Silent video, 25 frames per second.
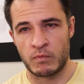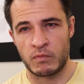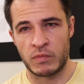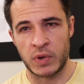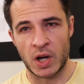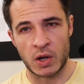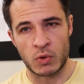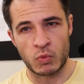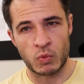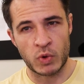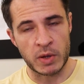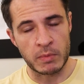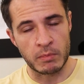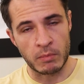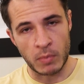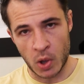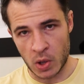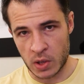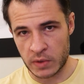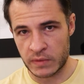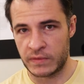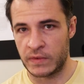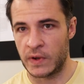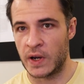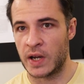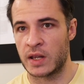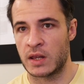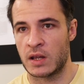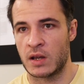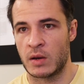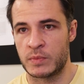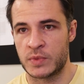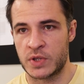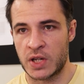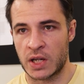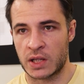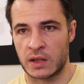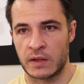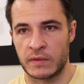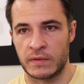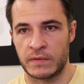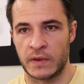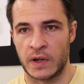but we modify the objective